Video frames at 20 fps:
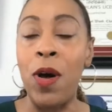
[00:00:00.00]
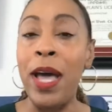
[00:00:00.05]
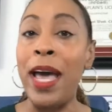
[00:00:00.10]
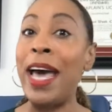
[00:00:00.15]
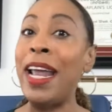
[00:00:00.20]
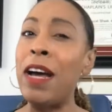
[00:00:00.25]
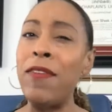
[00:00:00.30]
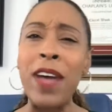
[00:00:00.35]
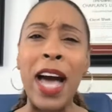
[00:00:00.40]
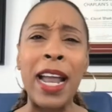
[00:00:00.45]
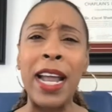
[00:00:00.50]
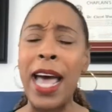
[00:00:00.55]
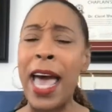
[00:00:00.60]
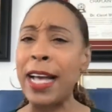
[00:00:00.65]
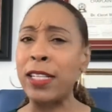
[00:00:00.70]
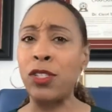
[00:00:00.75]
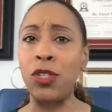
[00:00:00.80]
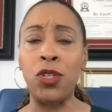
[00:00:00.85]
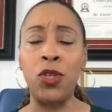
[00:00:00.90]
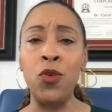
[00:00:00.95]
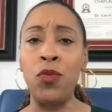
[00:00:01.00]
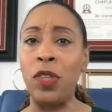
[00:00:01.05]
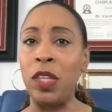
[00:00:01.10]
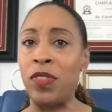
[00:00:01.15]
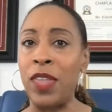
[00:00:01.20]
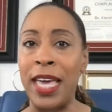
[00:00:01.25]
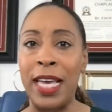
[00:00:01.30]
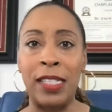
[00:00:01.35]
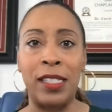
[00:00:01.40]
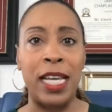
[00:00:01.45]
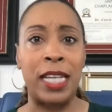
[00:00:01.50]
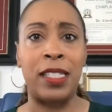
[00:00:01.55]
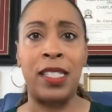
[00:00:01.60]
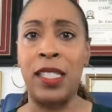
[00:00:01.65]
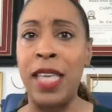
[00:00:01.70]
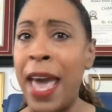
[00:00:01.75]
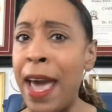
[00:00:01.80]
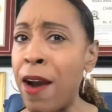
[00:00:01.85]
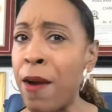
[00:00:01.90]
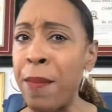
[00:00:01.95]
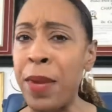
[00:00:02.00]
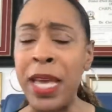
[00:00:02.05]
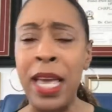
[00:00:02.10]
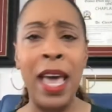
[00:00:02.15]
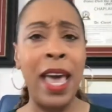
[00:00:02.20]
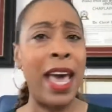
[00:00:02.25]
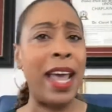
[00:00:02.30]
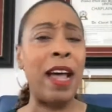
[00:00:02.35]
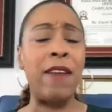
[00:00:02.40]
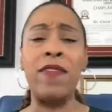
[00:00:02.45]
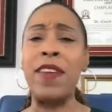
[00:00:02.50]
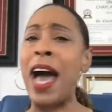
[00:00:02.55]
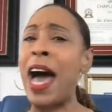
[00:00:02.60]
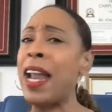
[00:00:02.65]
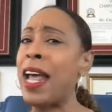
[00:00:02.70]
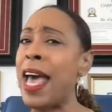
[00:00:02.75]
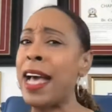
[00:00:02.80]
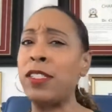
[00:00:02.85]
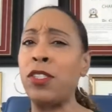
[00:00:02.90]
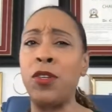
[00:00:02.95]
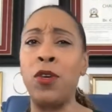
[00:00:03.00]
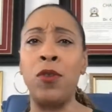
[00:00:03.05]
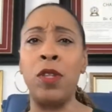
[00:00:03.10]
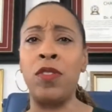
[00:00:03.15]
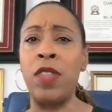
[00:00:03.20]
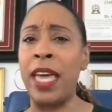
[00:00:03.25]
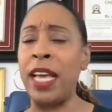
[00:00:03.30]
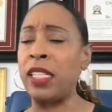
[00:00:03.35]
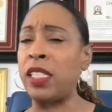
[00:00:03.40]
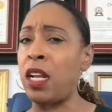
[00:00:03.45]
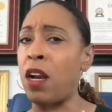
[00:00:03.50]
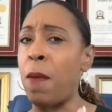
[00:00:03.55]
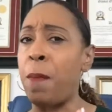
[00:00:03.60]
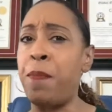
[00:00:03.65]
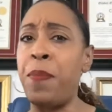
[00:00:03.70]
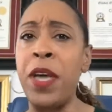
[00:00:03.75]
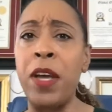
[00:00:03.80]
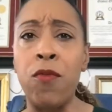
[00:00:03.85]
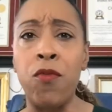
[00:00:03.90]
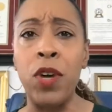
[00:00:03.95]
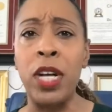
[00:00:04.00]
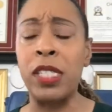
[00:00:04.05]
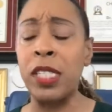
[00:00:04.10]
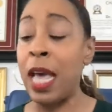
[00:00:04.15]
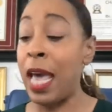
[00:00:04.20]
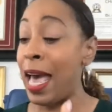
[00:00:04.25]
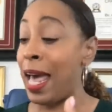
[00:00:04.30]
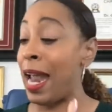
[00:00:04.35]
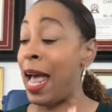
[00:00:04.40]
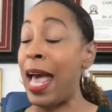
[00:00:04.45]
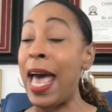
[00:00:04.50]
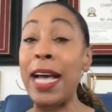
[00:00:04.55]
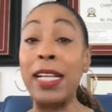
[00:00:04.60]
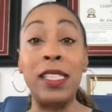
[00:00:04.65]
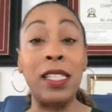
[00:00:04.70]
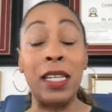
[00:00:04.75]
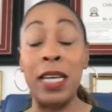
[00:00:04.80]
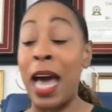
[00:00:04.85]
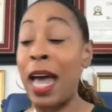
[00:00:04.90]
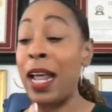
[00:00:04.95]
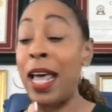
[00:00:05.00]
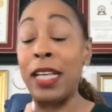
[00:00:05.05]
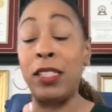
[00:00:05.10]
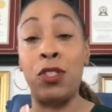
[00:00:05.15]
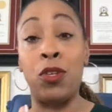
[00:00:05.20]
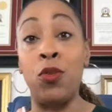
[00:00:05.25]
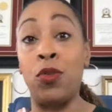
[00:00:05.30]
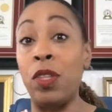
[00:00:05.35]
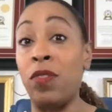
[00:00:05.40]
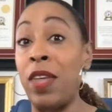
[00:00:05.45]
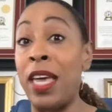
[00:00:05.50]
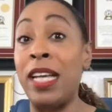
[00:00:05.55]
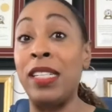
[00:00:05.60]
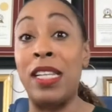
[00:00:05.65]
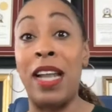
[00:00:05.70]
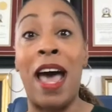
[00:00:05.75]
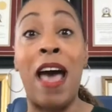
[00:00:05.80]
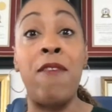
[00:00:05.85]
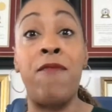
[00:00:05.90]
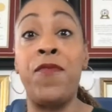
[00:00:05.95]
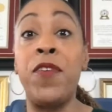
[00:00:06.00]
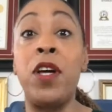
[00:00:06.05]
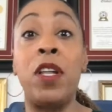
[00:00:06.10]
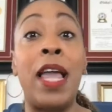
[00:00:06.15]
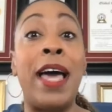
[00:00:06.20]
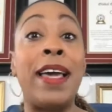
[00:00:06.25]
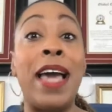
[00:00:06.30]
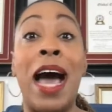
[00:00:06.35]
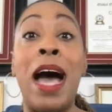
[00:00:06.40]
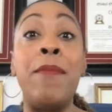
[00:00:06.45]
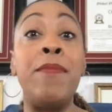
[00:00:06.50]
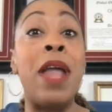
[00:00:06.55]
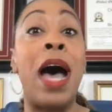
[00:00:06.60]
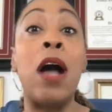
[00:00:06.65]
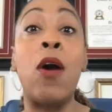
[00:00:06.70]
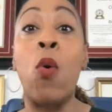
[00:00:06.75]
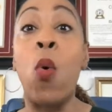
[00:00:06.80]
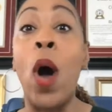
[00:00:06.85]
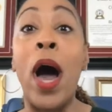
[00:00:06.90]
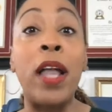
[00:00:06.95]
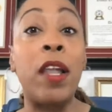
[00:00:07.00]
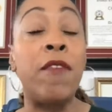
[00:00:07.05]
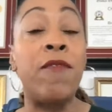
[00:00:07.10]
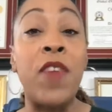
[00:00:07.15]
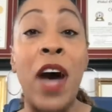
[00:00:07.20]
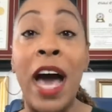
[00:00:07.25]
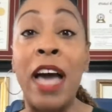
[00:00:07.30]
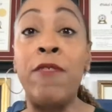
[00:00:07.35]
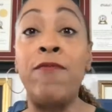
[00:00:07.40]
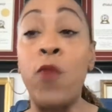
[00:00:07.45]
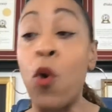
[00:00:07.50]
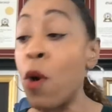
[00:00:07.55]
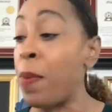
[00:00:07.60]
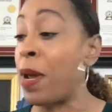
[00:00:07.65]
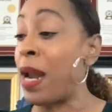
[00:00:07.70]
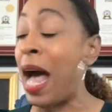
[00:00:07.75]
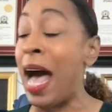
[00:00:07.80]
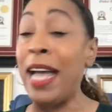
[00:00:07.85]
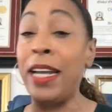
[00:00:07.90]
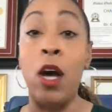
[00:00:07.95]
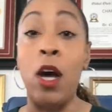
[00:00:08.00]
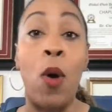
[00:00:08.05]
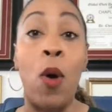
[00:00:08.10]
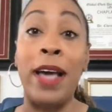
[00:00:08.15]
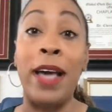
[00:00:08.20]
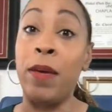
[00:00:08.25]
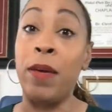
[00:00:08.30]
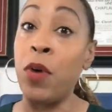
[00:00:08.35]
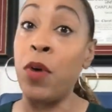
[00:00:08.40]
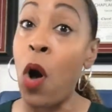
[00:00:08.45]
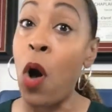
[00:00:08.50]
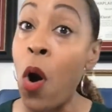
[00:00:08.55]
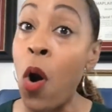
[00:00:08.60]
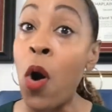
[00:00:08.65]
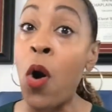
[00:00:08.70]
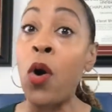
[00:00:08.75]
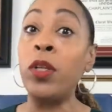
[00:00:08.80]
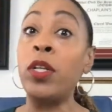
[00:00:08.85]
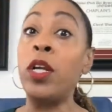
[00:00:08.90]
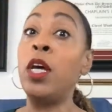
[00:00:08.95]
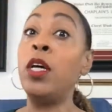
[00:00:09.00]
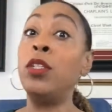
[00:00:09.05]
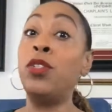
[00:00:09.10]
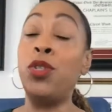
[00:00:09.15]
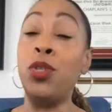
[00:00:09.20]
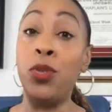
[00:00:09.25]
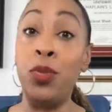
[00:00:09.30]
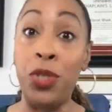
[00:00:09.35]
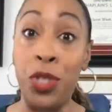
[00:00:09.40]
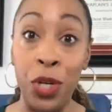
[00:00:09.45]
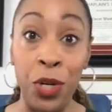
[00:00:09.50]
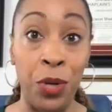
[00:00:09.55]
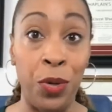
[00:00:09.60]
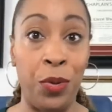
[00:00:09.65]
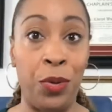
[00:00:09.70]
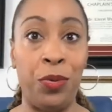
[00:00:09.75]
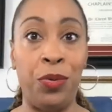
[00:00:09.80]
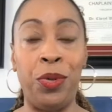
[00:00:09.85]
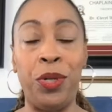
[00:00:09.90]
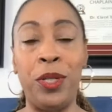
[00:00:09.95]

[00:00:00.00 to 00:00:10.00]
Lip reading: And I've got to execute the things that scare me. And I've got to execute the things that are big risk. And I got to execute the things that I feel like I'm not qualified for, but I know I am called to do.